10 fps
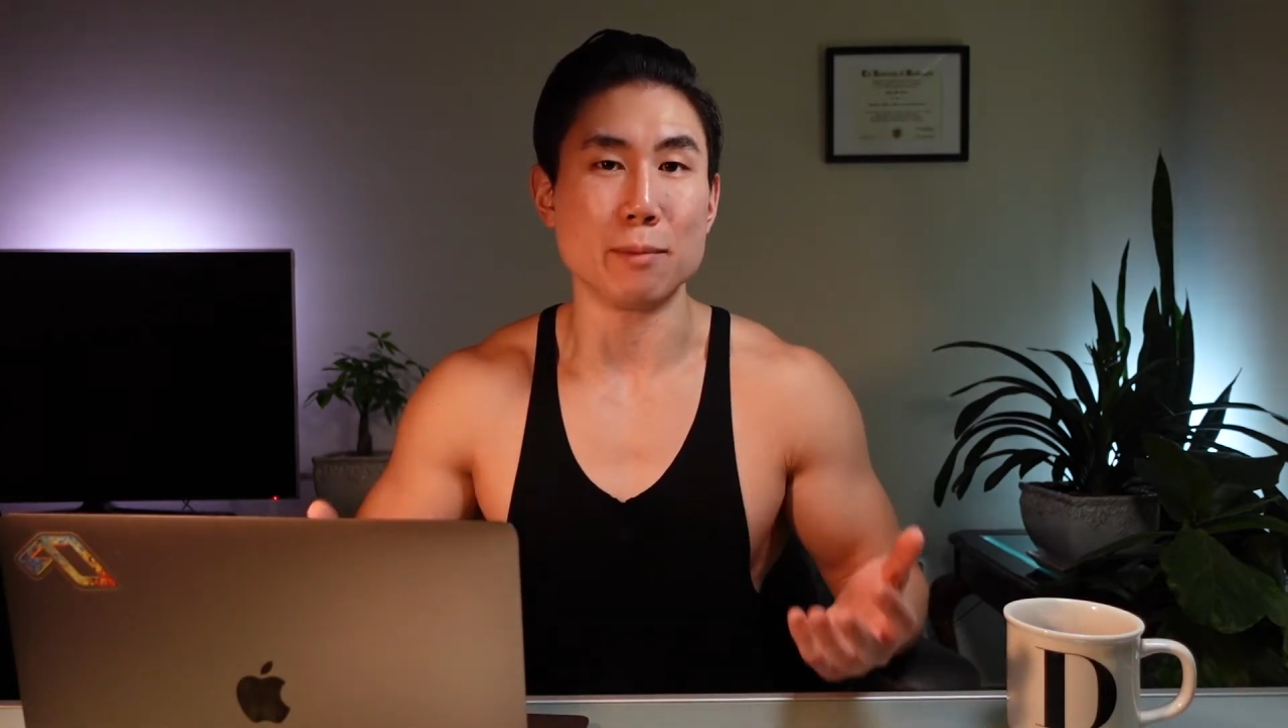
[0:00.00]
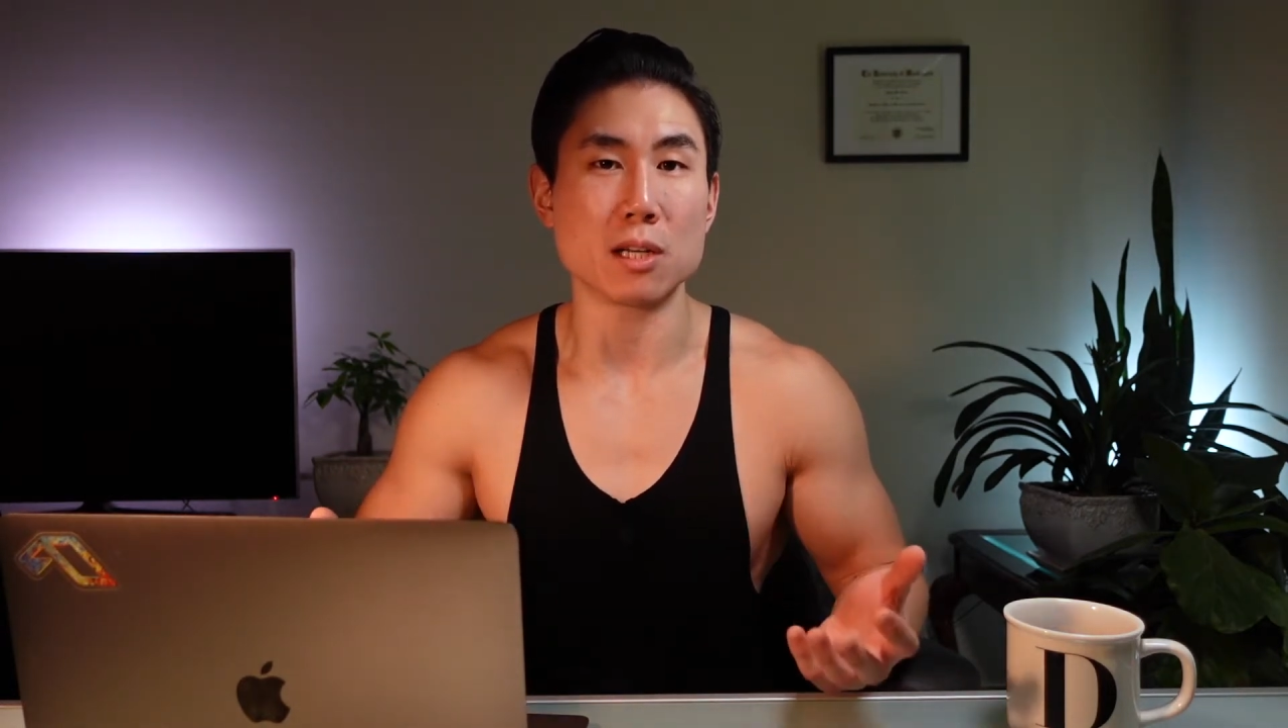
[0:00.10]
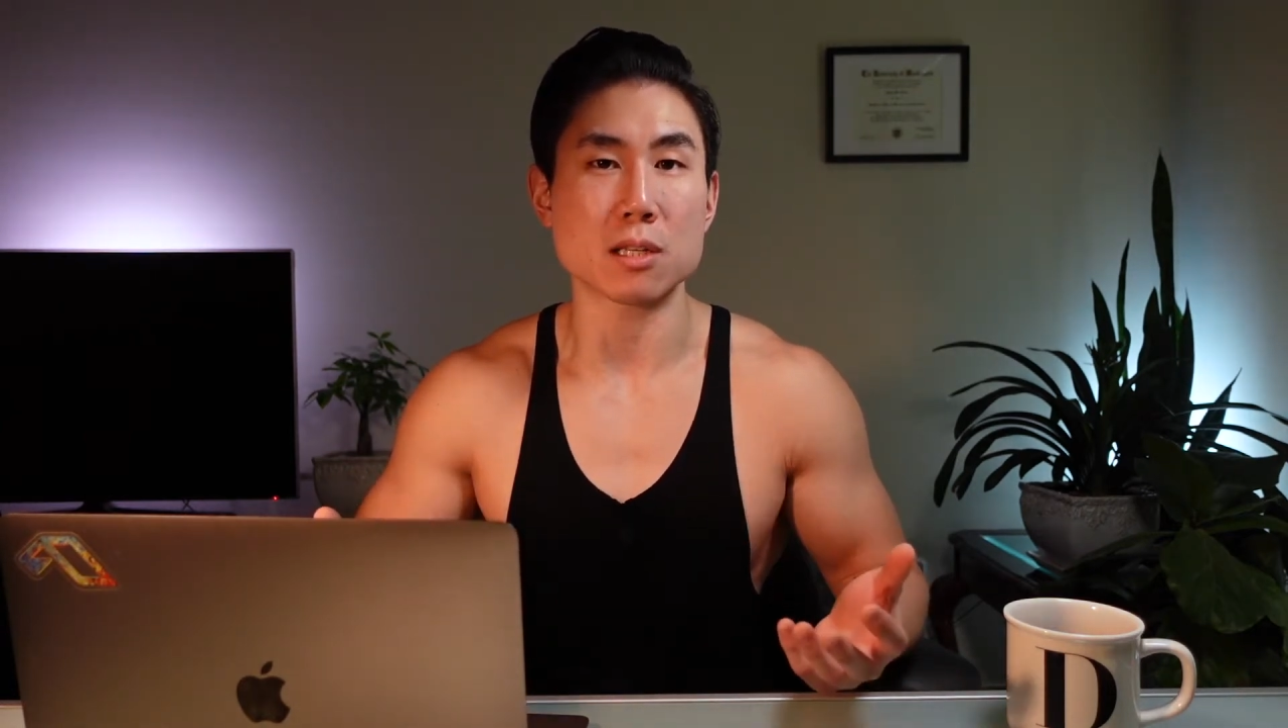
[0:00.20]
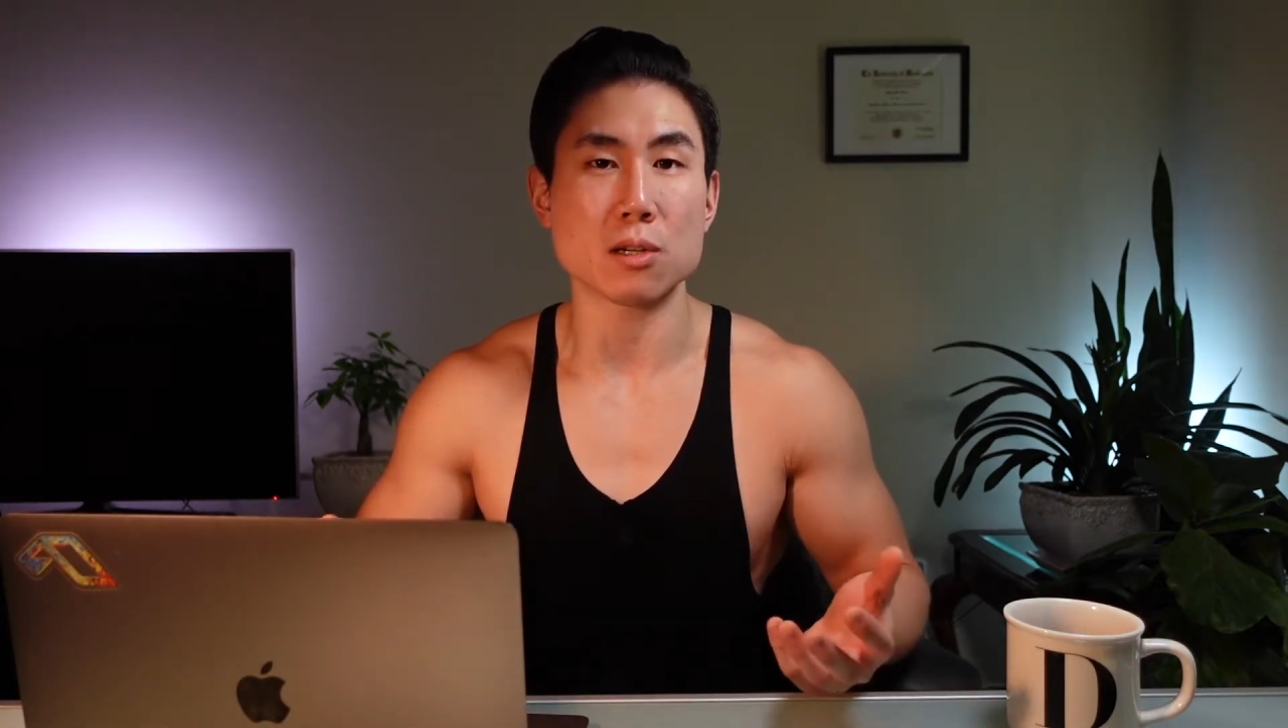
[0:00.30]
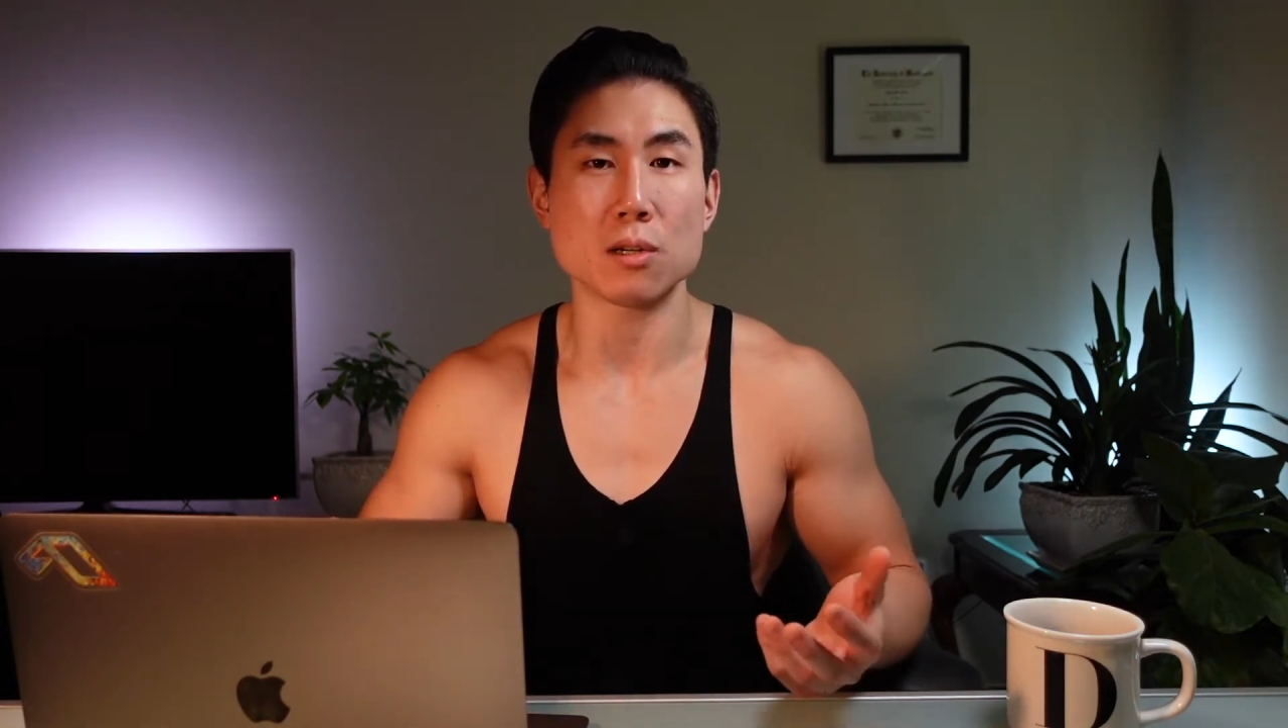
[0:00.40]

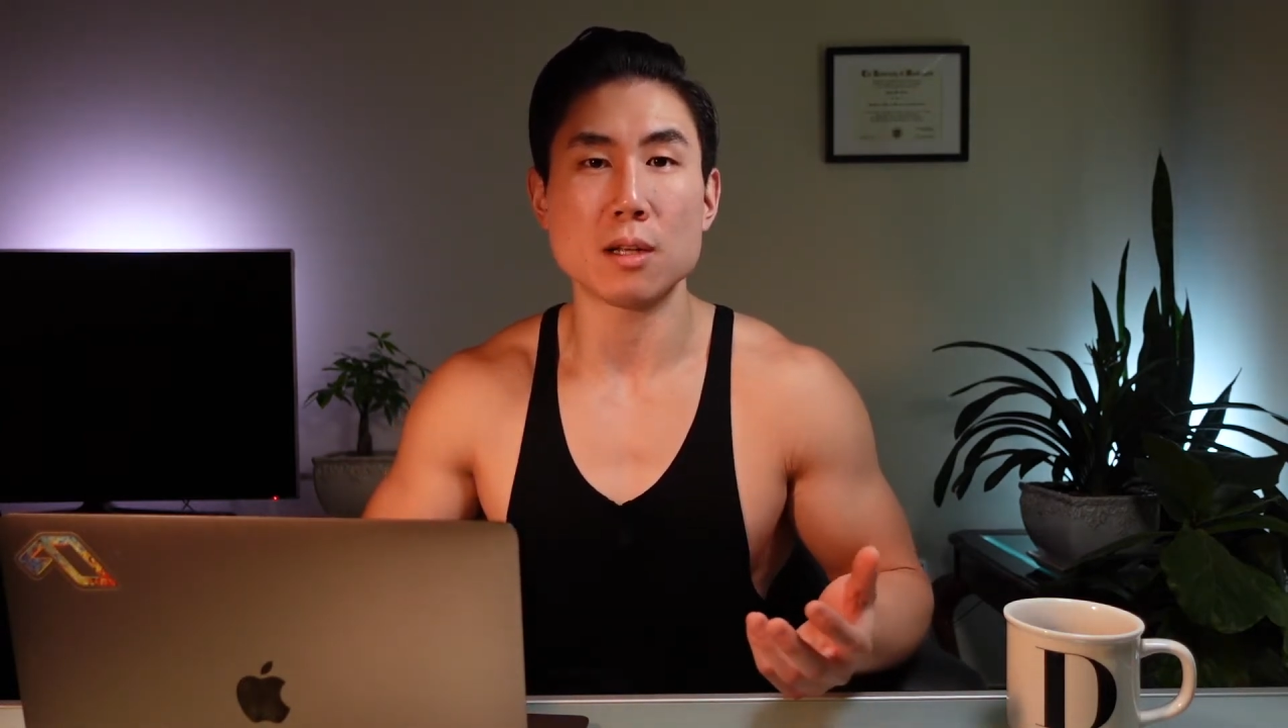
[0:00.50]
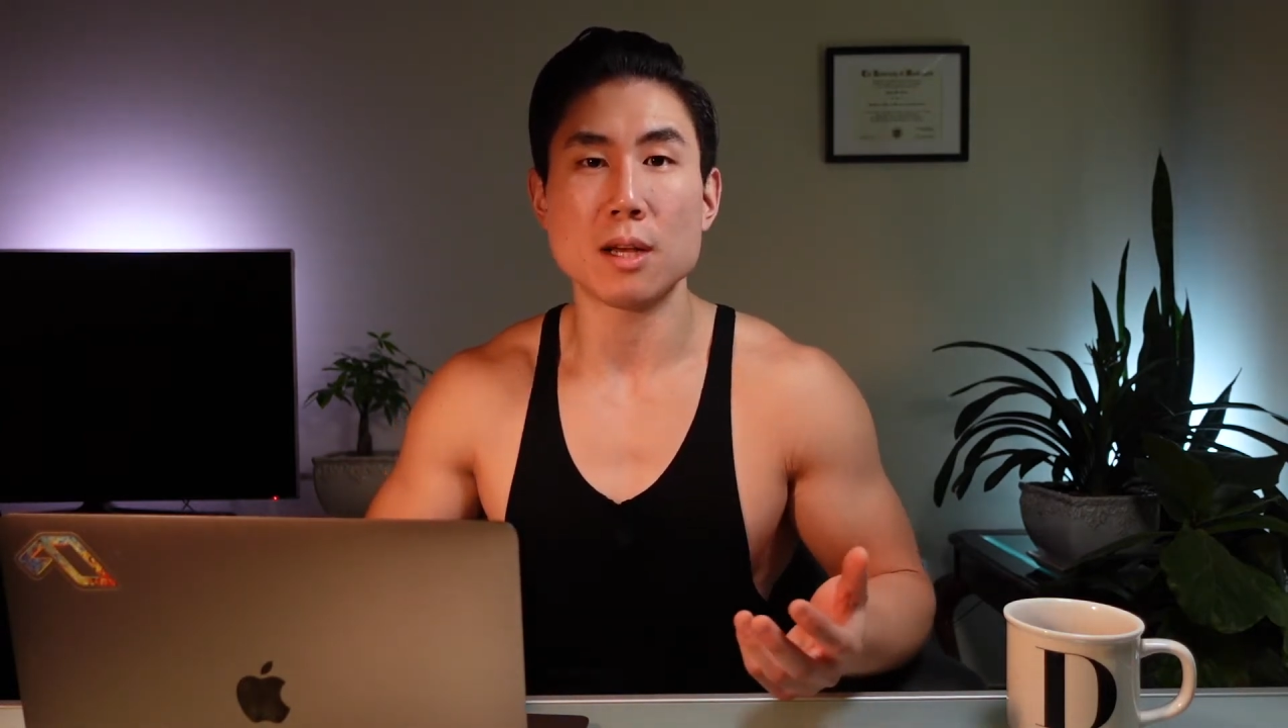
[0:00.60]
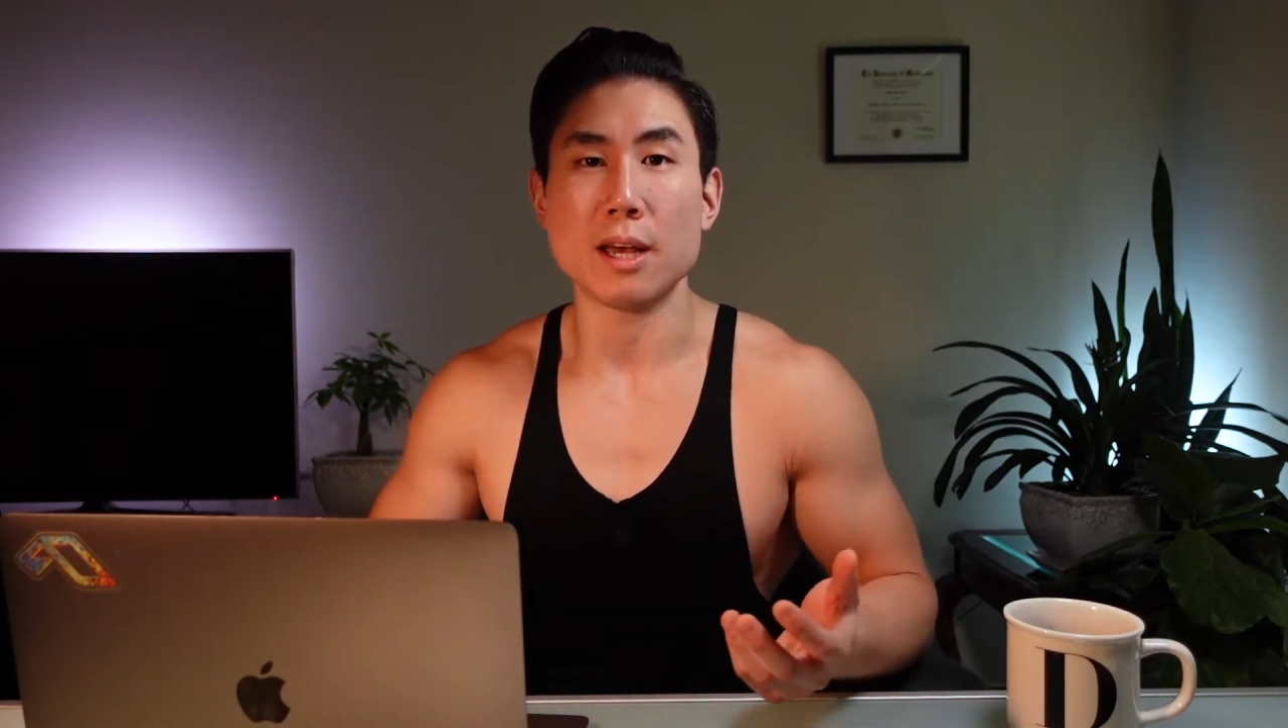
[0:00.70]
muscle